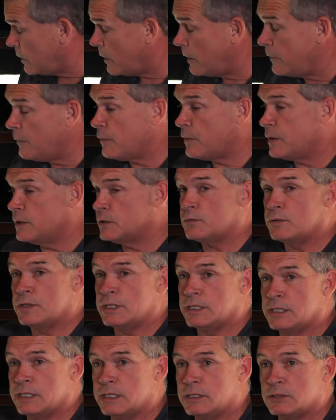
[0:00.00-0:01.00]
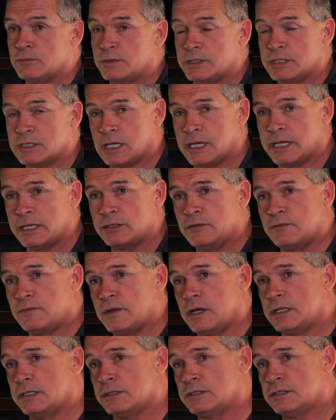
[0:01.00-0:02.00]
other things we did is you've
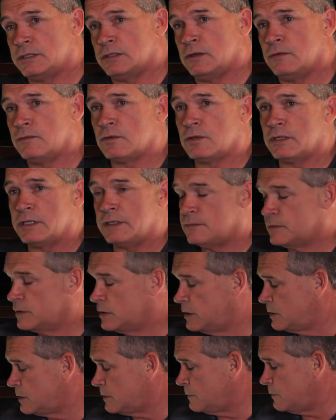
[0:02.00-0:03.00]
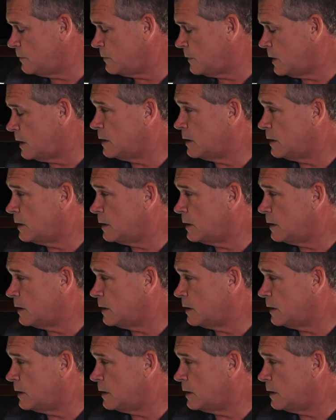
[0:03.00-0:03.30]
got a Silverleaf system